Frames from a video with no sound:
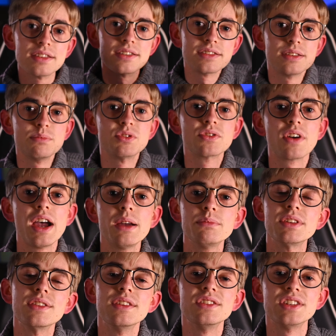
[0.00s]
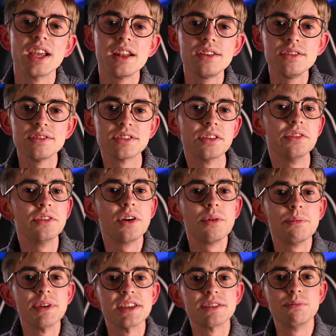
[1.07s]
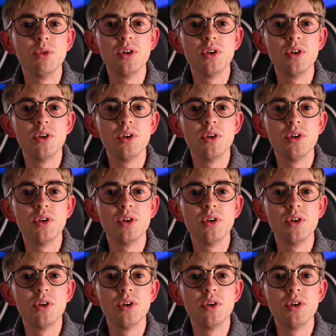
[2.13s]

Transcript: to subscribe to the channel so you don't miss